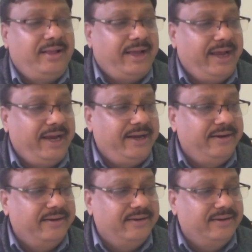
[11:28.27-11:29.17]

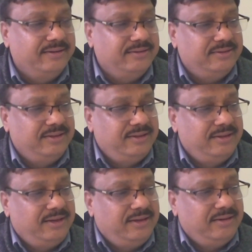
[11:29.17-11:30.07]
And uh,
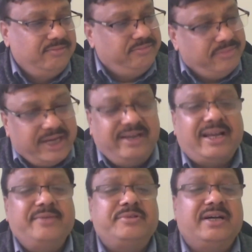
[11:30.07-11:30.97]
many
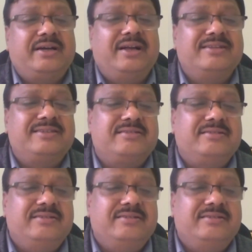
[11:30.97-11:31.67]
times the girls,